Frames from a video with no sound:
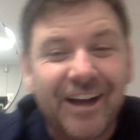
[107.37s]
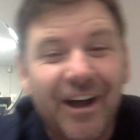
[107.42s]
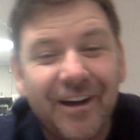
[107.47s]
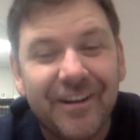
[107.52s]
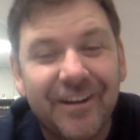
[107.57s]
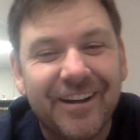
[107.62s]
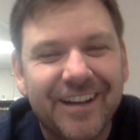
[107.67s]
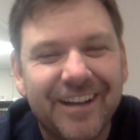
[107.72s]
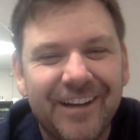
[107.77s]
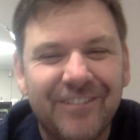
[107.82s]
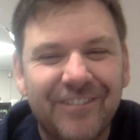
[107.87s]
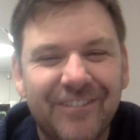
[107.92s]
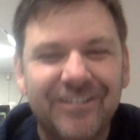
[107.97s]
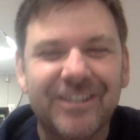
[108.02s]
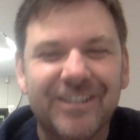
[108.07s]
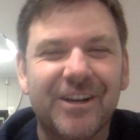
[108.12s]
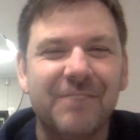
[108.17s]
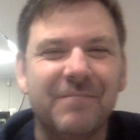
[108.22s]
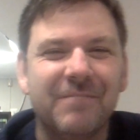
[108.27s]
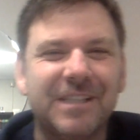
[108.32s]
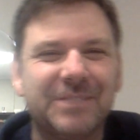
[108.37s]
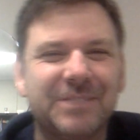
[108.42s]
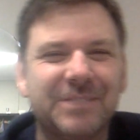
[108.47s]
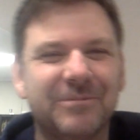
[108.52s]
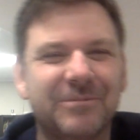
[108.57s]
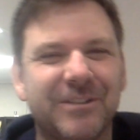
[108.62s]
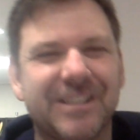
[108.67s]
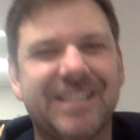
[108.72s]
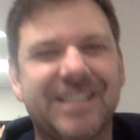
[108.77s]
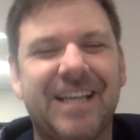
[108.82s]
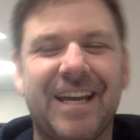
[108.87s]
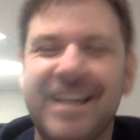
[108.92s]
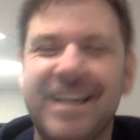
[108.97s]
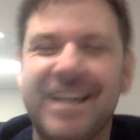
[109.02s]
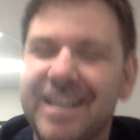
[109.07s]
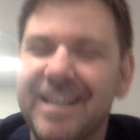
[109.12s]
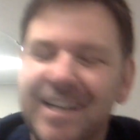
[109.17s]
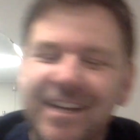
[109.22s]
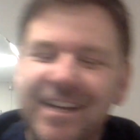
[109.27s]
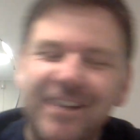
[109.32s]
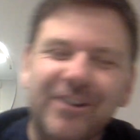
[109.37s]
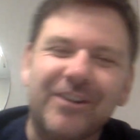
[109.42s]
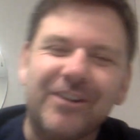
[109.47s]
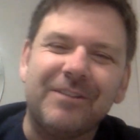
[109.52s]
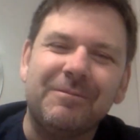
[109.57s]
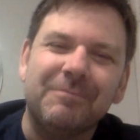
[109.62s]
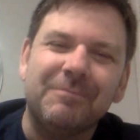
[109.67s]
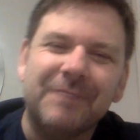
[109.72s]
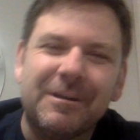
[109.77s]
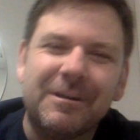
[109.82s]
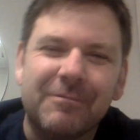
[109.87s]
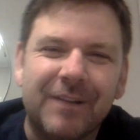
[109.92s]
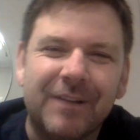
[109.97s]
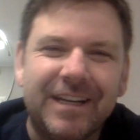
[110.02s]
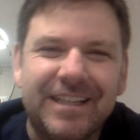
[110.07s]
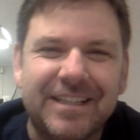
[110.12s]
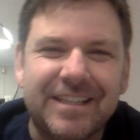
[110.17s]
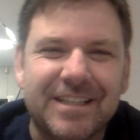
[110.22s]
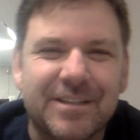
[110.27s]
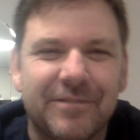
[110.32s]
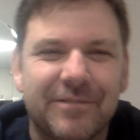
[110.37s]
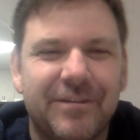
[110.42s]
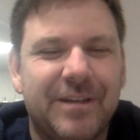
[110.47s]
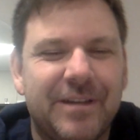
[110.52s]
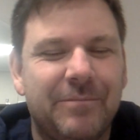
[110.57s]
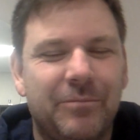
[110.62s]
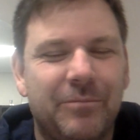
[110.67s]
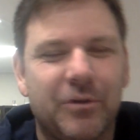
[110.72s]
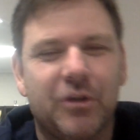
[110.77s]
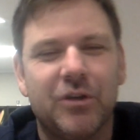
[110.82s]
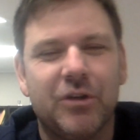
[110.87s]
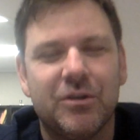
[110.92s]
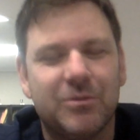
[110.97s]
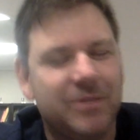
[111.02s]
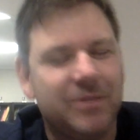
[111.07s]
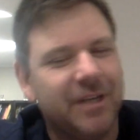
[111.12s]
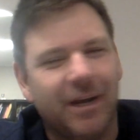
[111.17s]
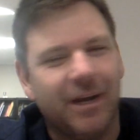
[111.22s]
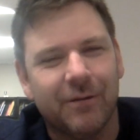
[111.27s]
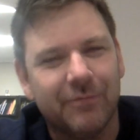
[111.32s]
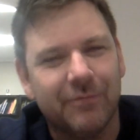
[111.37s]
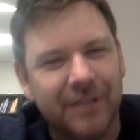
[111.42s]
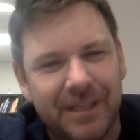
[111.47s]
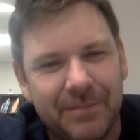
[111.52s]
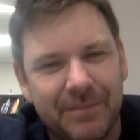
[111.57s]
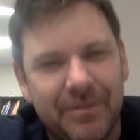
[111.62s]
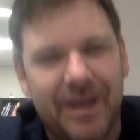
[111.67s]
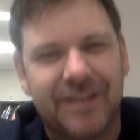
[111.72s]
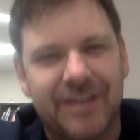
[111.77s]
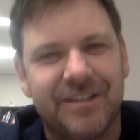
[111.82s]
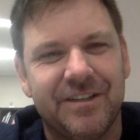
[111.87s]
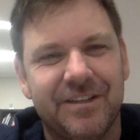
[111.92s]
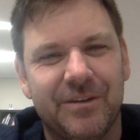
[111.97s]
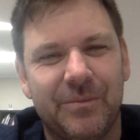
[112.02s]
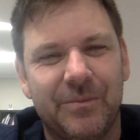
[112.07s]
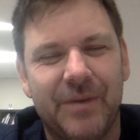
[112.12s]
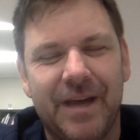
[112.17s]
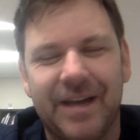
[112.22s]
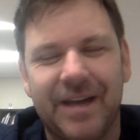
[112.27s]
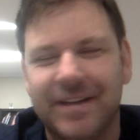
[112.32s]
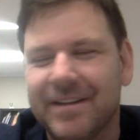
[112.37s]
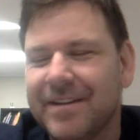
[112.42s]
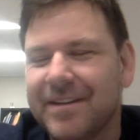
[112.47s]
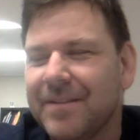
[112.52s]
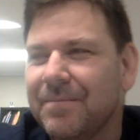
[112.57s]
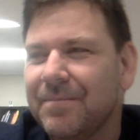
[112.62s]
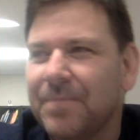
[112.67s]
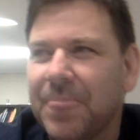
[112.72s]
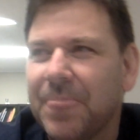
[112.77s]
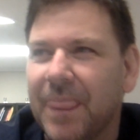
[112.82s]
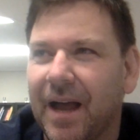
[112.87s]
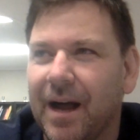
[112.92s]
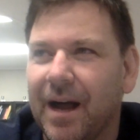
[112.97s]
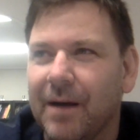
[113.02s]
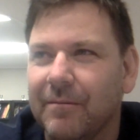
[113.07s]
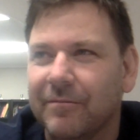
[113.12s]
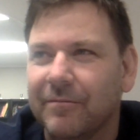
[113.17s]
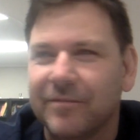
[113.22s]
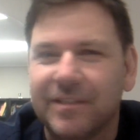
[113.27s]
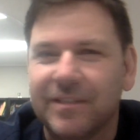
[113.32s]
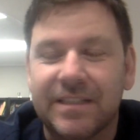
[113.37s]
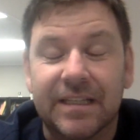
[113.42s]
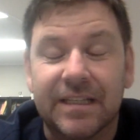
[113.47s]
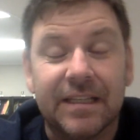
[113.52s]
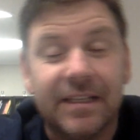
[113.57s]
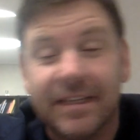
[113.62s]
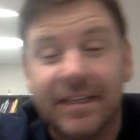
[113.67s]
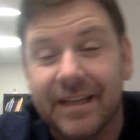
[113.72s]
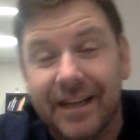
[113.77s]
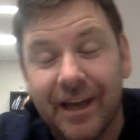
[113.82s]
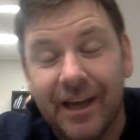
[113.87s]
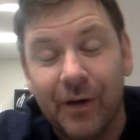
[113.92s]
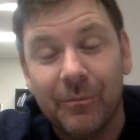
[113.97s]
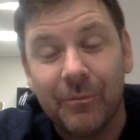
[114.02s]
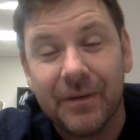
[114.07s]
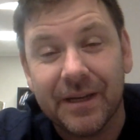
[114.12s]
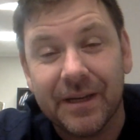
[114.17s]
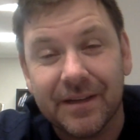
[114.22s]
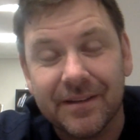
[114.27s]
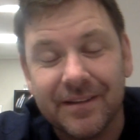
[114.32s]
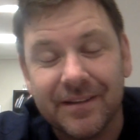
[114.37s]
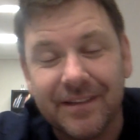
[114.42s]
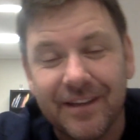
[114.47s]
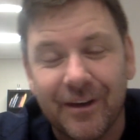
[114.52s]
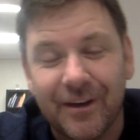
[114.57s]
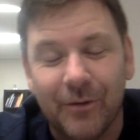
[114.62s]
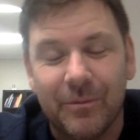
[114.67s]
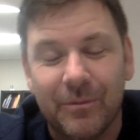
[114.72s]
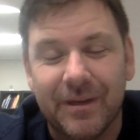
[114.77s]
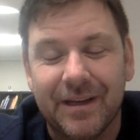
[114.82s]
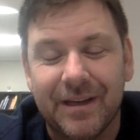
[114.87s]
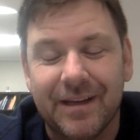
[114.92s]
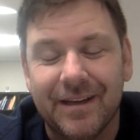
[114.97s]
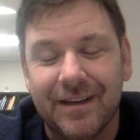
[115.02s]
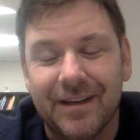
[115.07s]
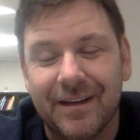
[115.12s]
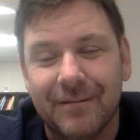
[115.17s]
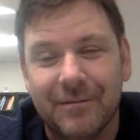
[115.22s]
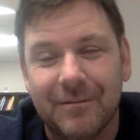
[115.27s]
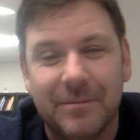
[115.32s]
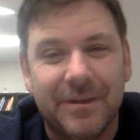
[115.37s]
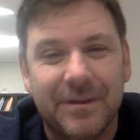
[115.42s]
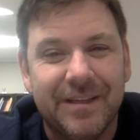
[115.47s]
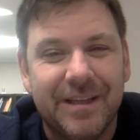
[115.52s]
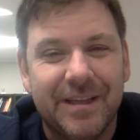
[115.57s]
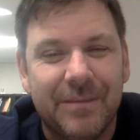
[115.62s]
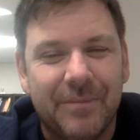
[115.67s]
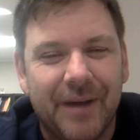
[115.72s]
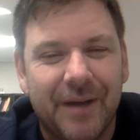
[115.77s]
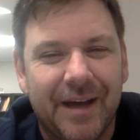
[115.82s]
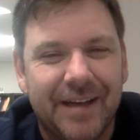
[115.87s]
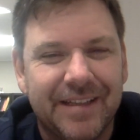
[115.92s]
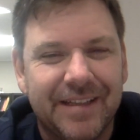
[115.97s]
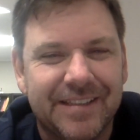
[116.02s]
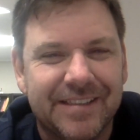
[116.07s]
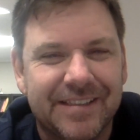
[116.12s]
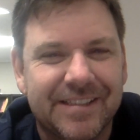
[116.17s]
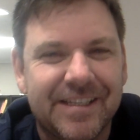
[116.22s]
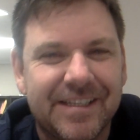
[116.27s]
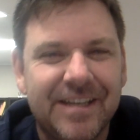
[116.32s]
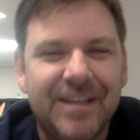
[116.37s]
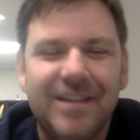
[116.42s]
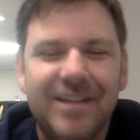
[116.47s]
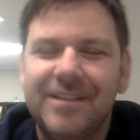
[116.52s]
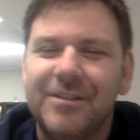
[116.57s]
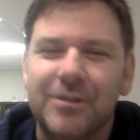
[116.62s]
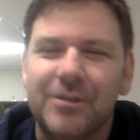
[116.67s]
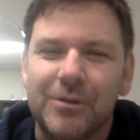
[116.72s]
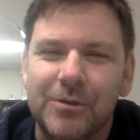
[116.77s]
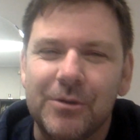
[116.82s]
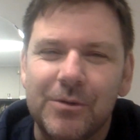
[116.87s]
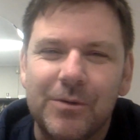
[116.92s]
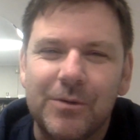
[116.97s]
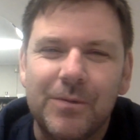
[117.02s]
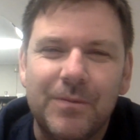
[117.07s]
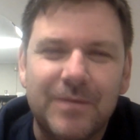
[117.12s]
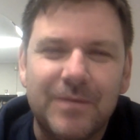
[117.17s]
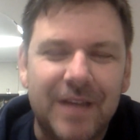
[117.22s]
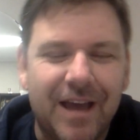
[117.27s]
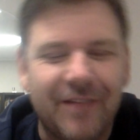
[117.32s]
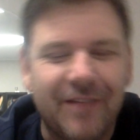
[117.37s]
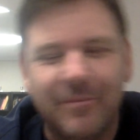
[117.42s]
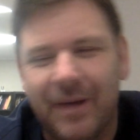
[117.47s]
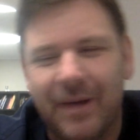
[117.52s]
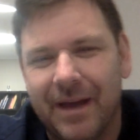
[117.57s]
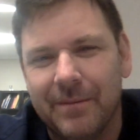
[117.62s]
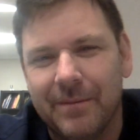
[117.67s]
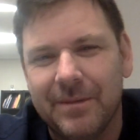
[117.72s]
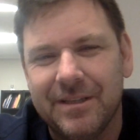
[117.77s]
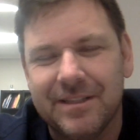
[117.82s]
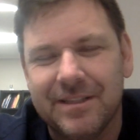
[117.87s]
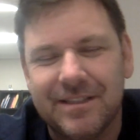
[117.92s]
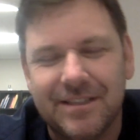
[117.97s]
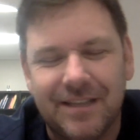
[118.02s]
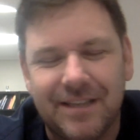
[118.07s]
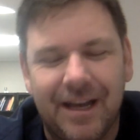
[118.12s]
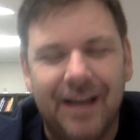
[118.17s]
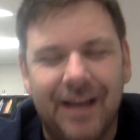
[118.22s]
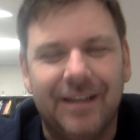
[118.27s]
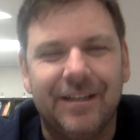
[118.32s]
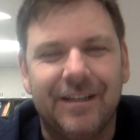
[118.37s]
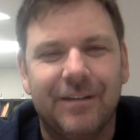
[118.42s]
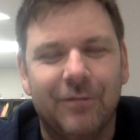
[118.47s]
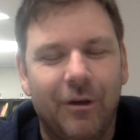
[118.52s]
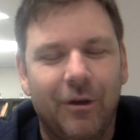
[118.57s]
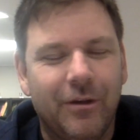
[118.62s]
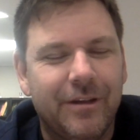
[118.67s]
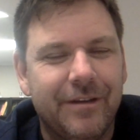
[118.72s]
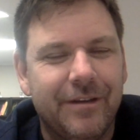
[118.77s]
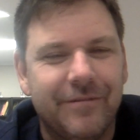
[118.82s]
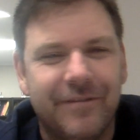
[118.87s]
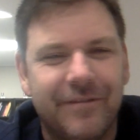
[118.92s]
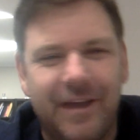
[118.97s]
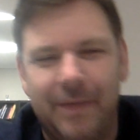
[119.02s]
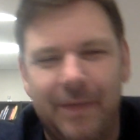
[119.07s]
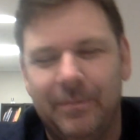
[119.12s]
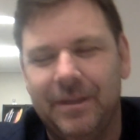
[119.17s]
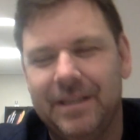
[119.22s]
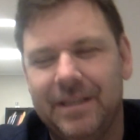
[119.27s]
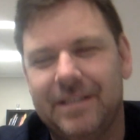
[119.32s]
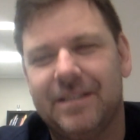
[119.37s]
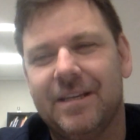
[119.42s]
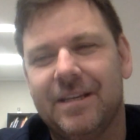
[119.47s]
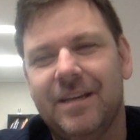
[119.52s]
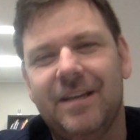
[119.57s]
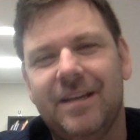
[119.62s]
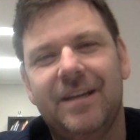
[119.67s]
I haven't got much more to say. Look, we're running this event because you know really passionate about um, fertility and helping helping uh, women and their partners to to have babies, start and grow their families.